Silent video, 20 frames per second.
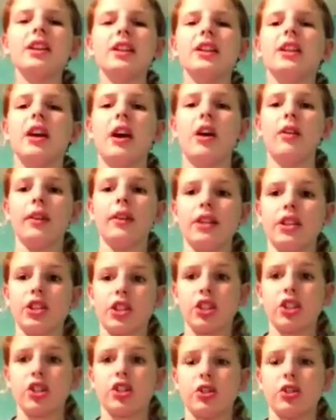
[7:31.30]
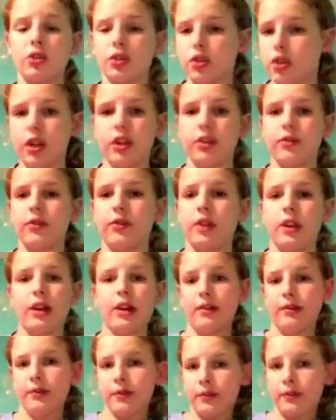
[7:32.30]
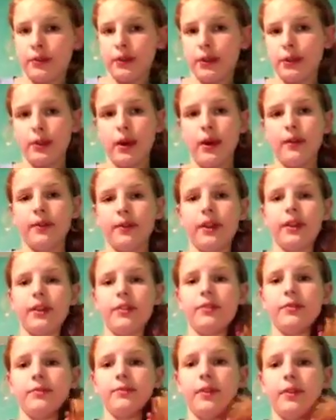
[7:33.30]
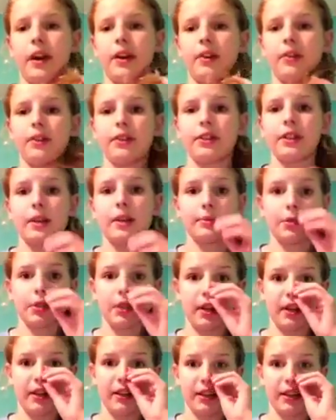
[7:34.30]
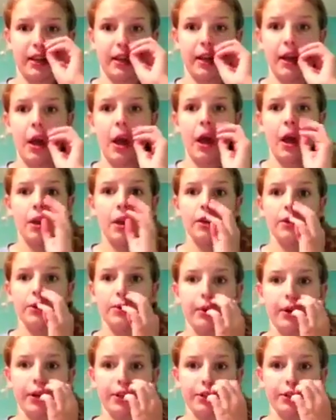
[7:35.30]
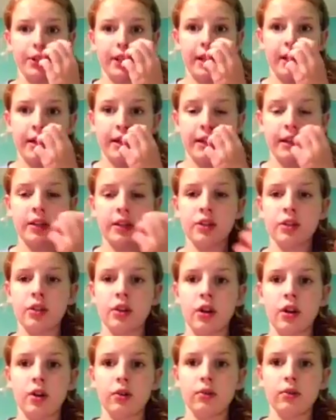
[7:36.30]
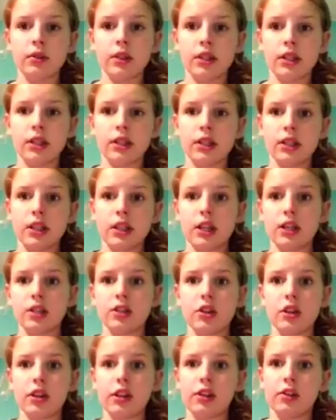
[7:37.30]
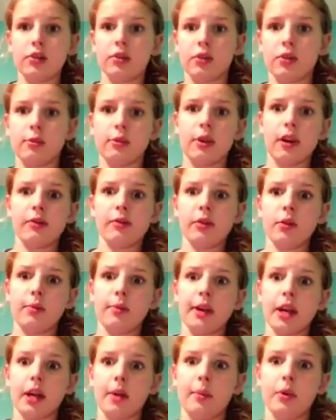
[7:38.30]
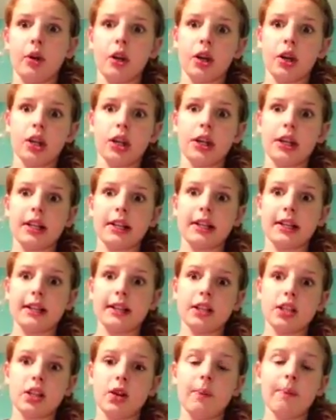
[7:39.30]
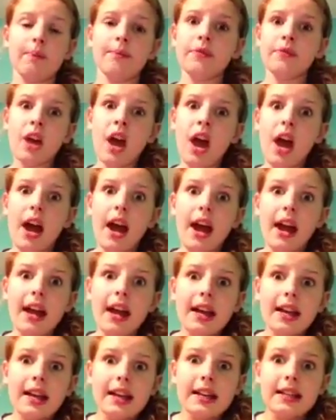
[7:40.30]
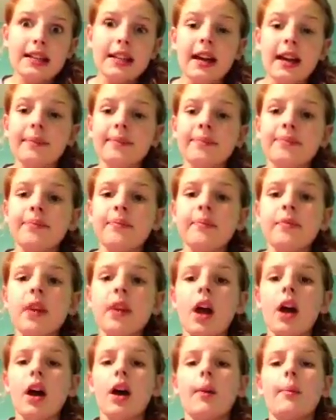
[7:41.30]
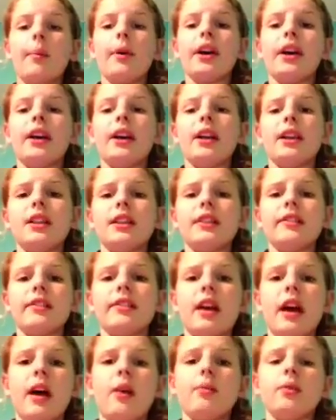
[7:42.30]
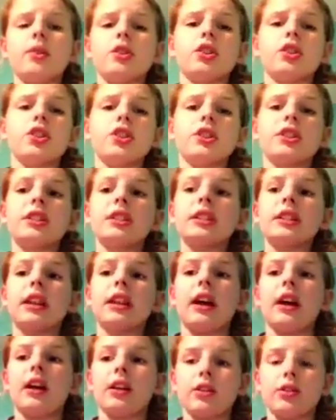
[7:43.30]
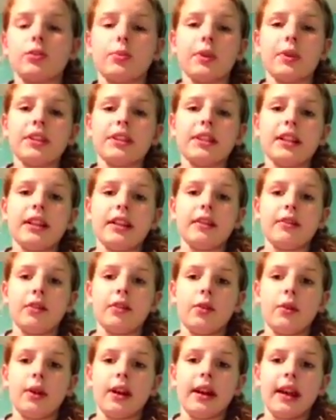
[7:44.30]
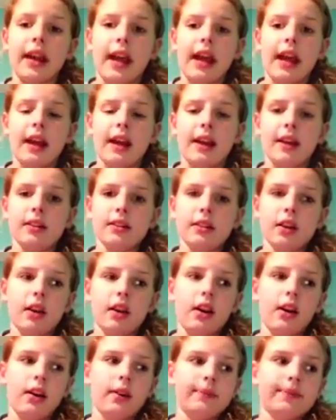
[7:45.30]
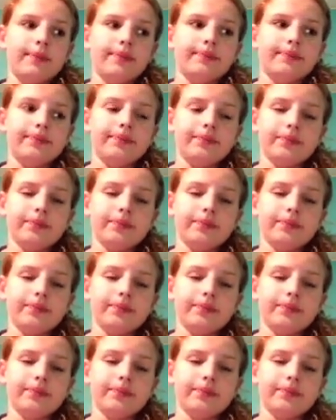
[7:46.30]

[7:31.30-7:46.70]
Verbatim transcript: you know, it's just so stressful and if you have like final exams or anything, you understand it. So, yeah. Sorry I look horrible. I have no makeup on or anything. So, yeah. Uh, but that was just it. I just want to say that real quick. And, um,.